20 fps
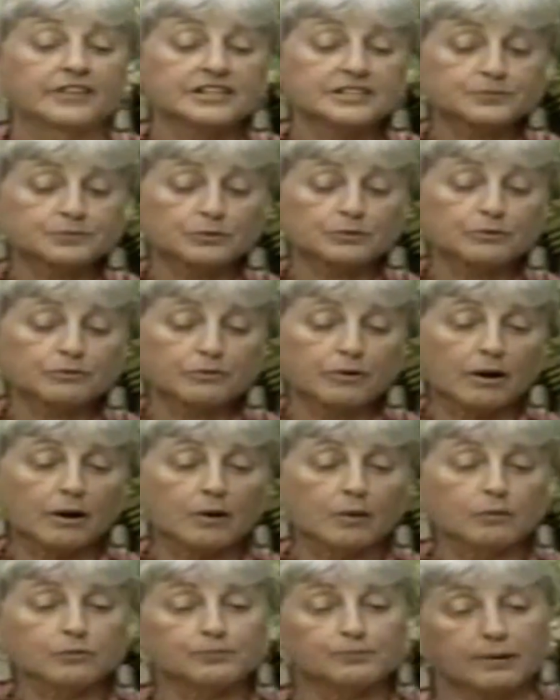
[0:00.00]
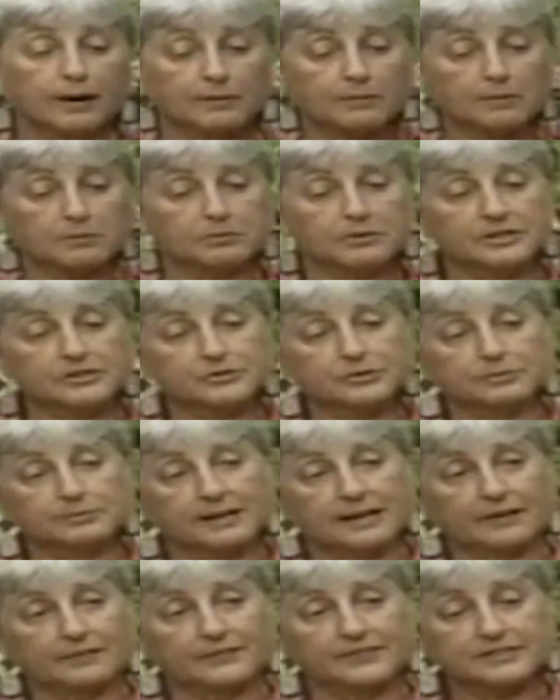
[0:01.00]
This will grow probably
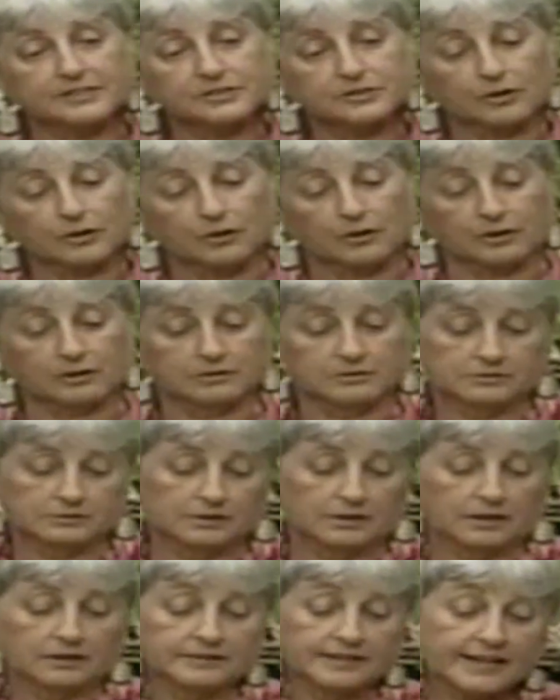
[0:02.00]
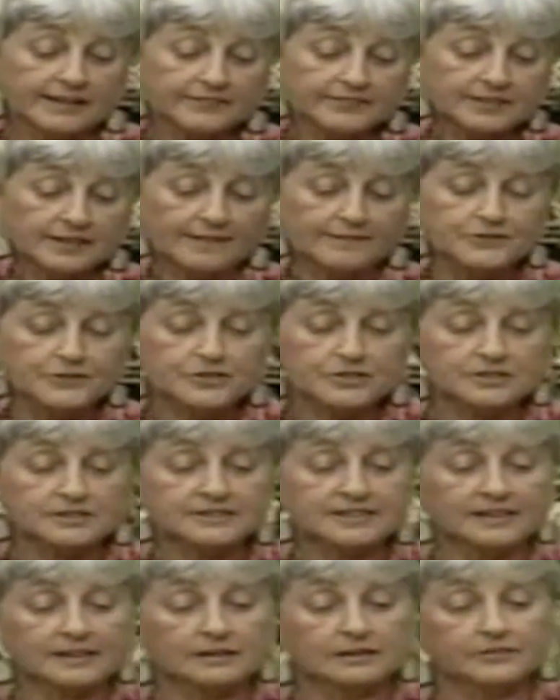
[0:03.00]
to about this tall. A lot of times
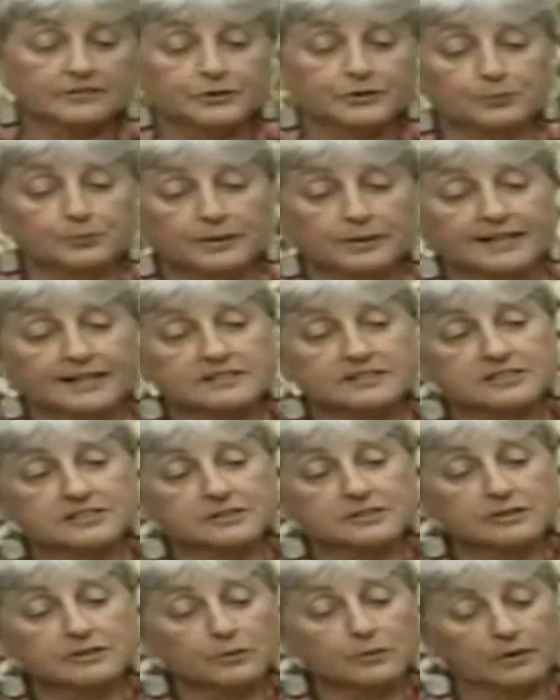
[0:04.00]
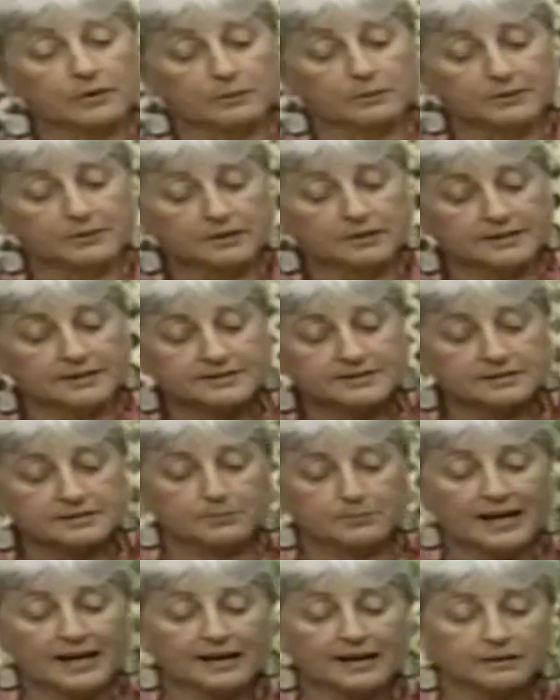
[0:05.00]
you can tell if your plants are doing well
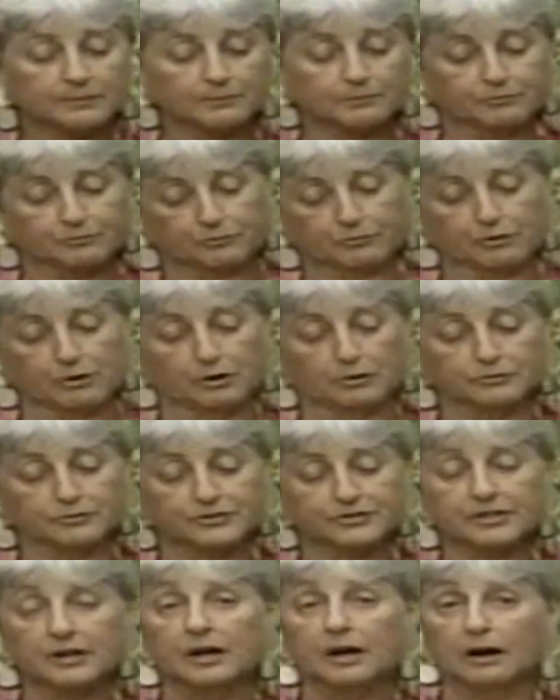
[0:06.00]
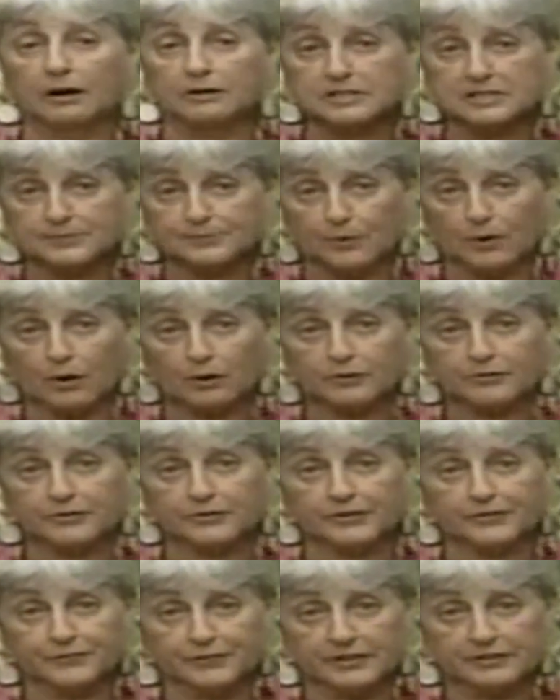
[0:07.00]
because the back growths are
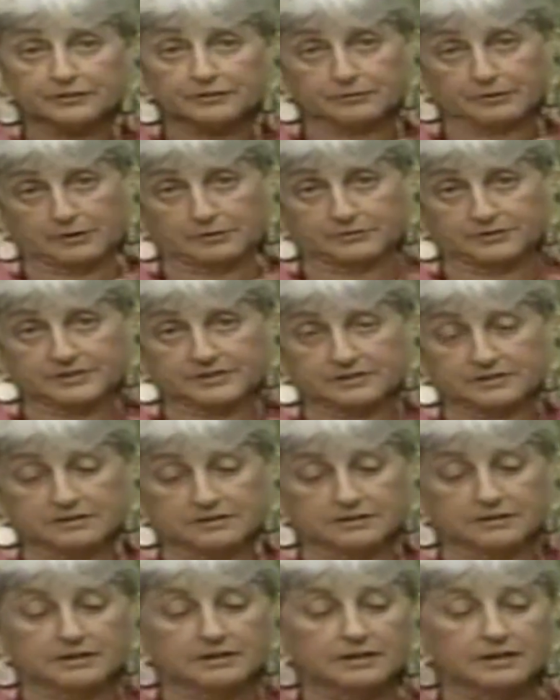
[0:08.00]
smaller than the front growths.